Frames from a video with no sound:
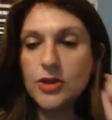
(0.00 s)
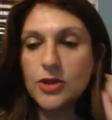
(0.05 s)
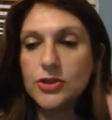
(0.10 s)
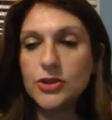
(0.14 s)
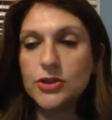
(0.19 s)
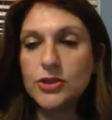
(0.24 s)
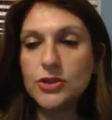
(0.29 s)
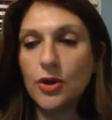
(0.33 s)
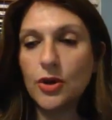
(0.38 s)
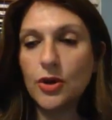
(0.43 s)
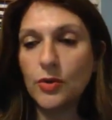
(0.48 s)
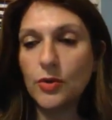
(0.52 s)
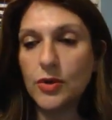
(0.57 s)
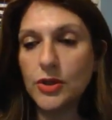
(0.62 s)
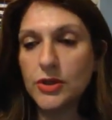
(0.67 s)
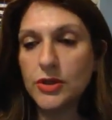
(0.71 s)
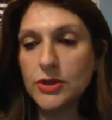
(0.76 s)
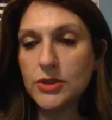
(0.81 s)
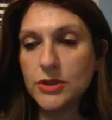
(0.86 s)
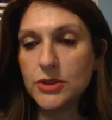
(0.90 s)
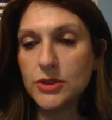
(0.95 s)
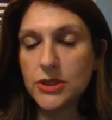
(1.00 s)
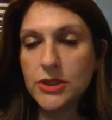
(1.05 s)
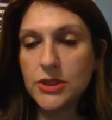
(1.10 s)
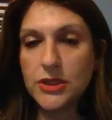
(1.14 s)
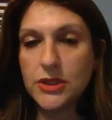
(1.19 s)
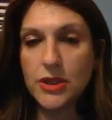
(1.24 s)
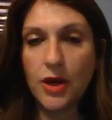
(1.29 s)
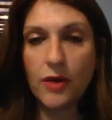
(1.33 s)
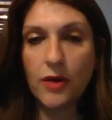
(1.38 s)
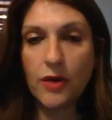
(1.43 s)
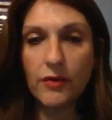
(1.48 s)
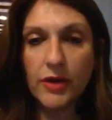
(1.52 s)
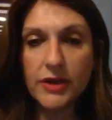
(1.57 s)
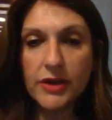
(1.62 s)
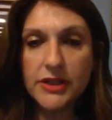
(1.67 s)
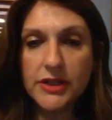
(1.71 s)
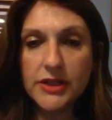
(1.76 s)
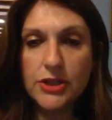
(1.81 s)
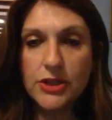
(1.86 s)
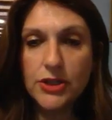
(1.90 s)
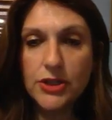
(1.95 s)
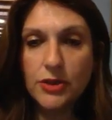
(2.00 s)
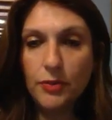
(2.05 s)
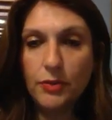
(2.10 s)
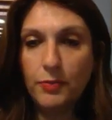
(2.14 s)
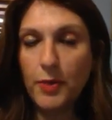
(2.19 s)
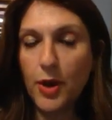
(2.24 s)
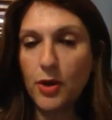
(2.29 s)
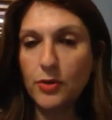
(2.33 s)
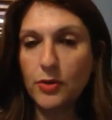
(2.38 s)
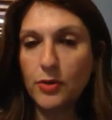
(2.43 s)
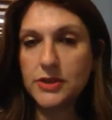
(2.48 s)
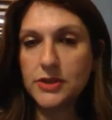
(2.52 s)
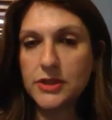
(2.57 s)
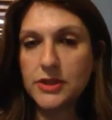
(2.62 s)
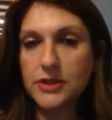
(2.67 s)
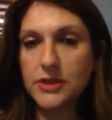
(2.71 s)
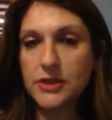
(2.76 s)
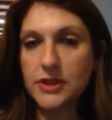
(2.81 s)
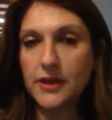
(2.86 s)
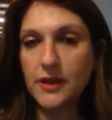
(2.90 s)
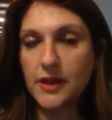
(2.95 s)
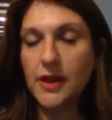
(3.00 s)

So, Sarah, did you post?